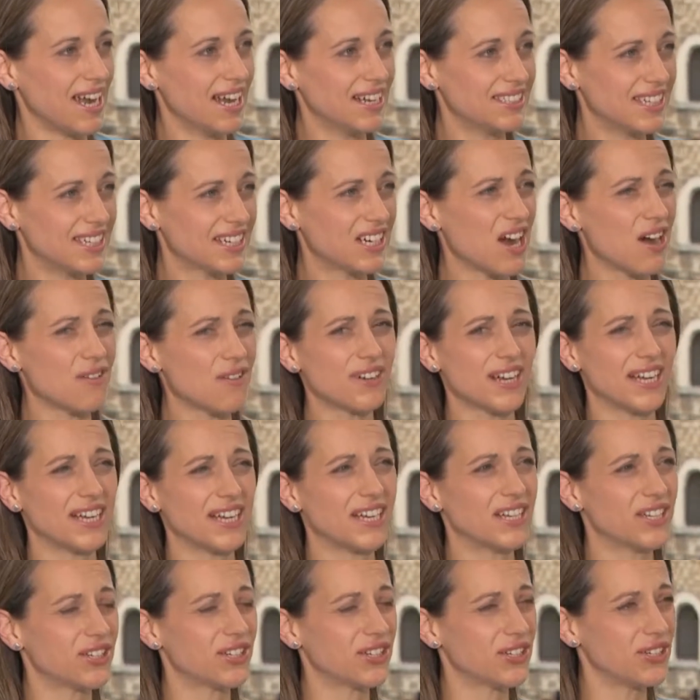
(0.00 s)
is he covered a
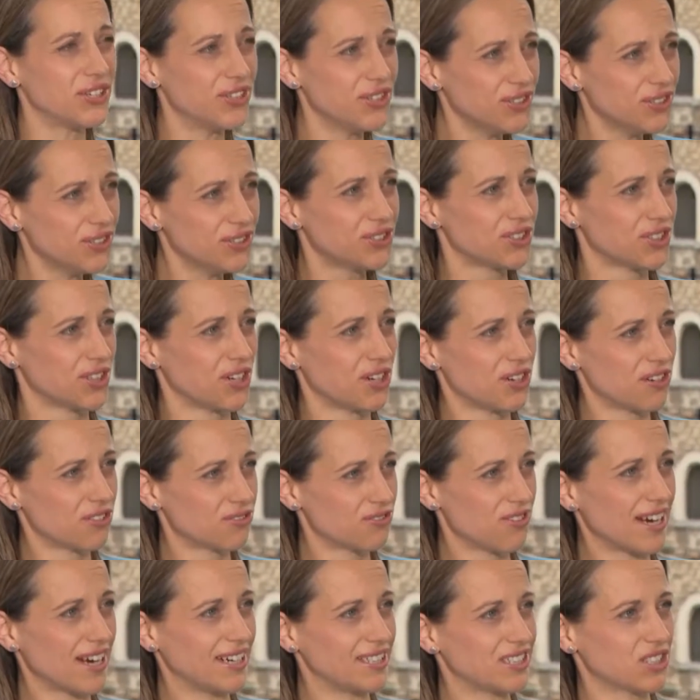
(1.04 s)
huge
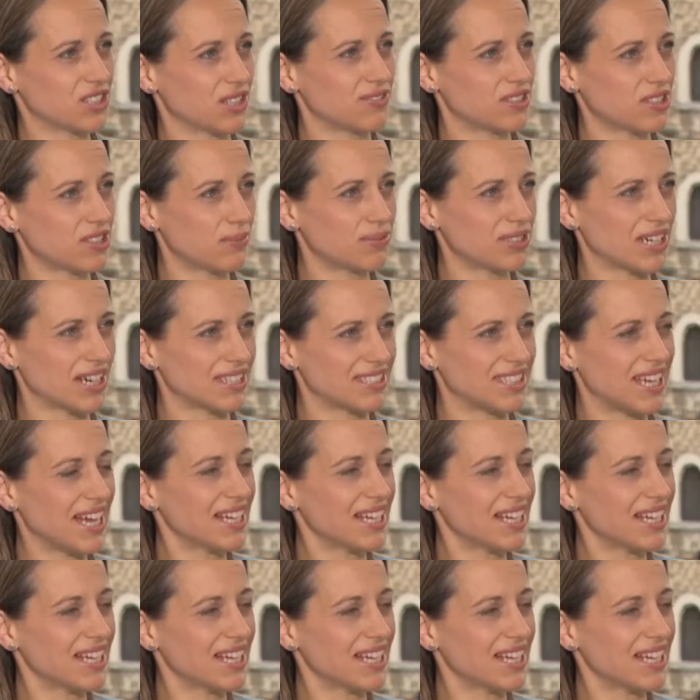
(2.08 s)
range of subjects.